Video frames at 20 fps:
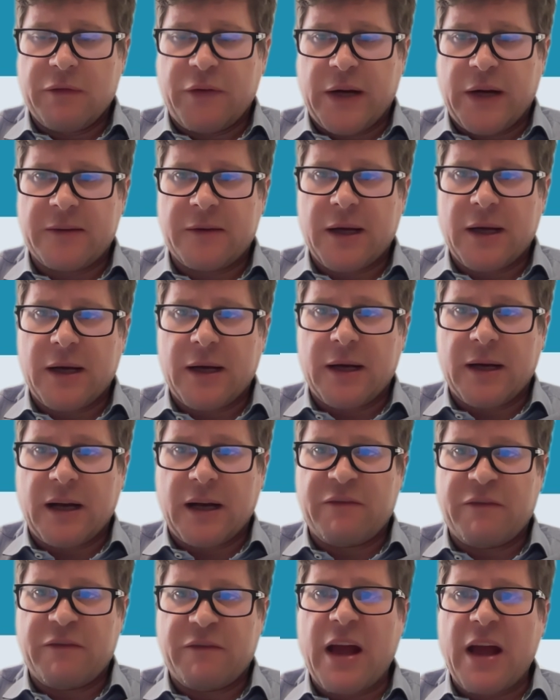finds
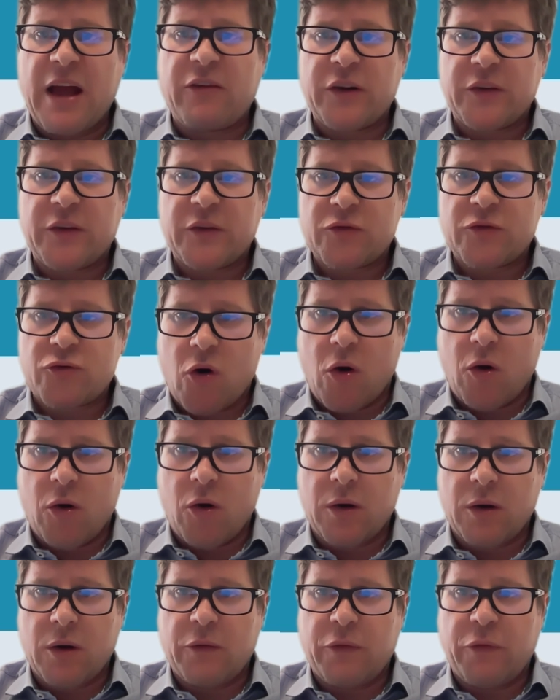a very
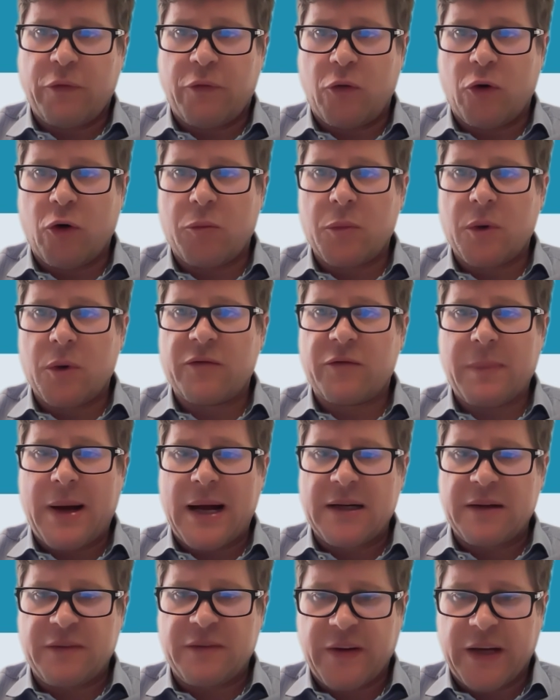strong form of
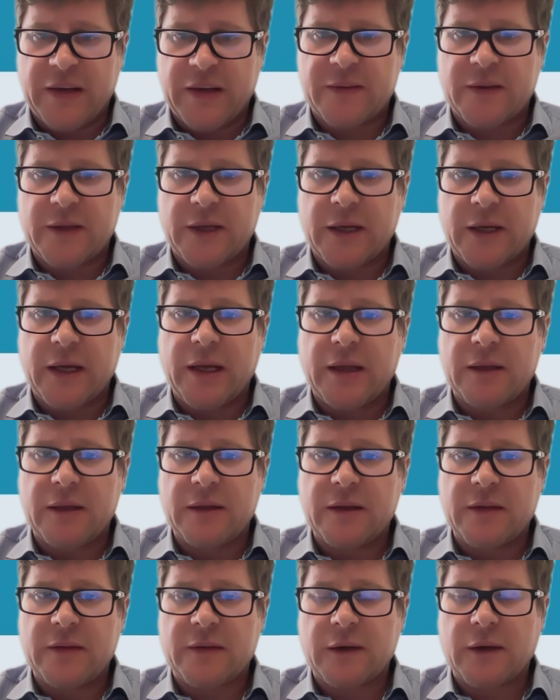manifesting
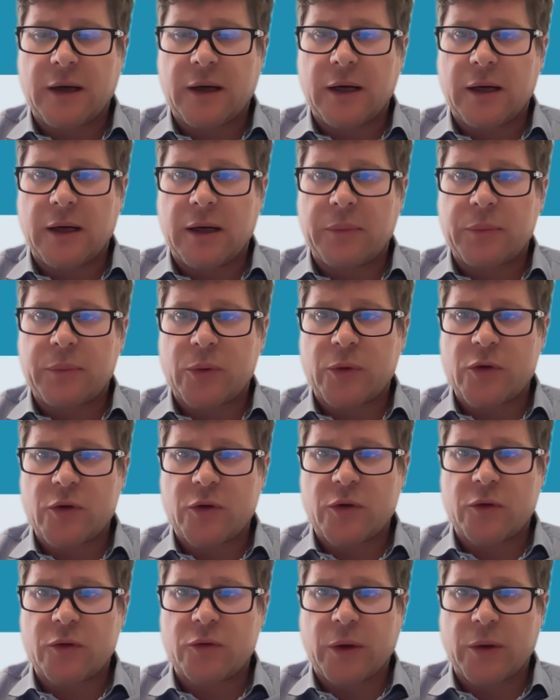in these
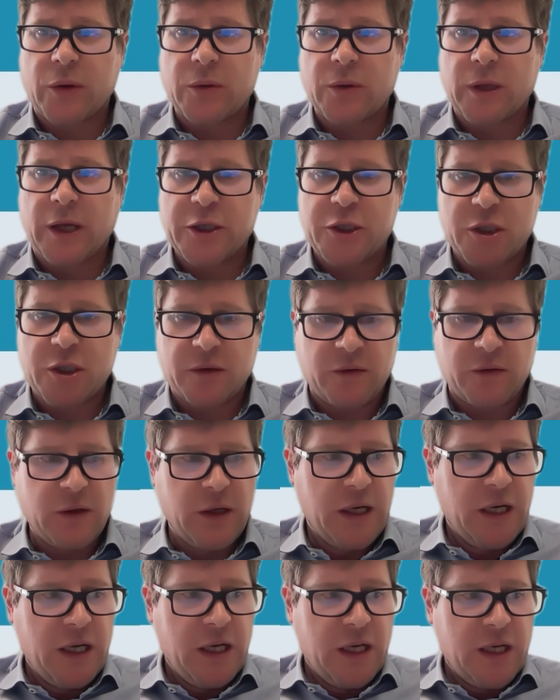approaches to regulations.
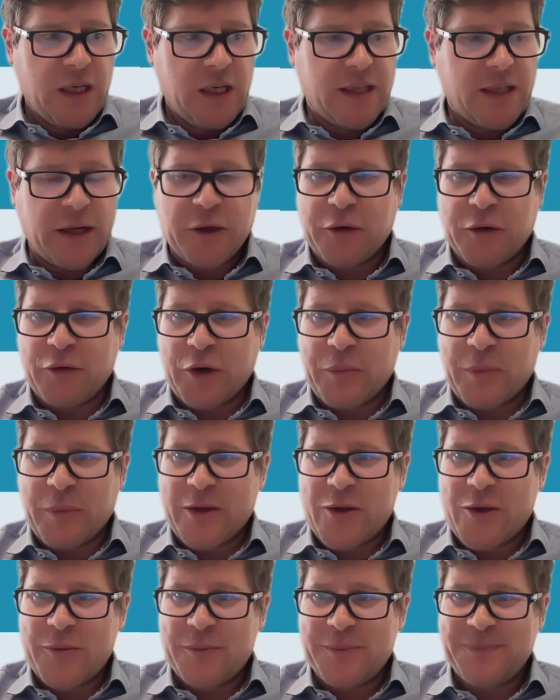Thank you very
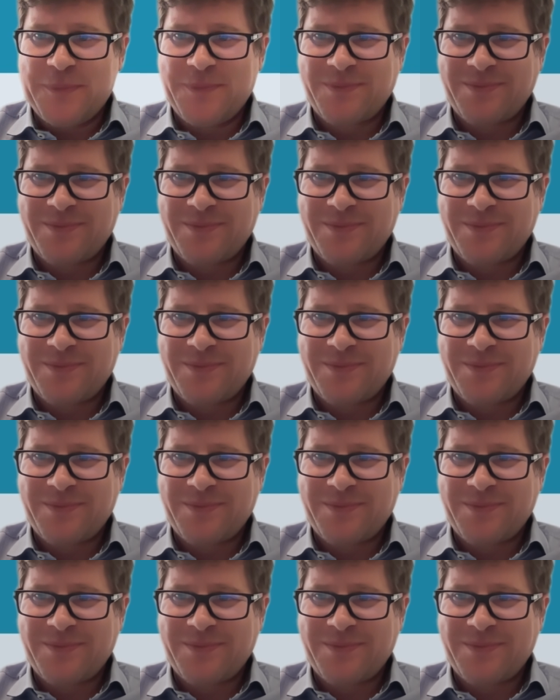much.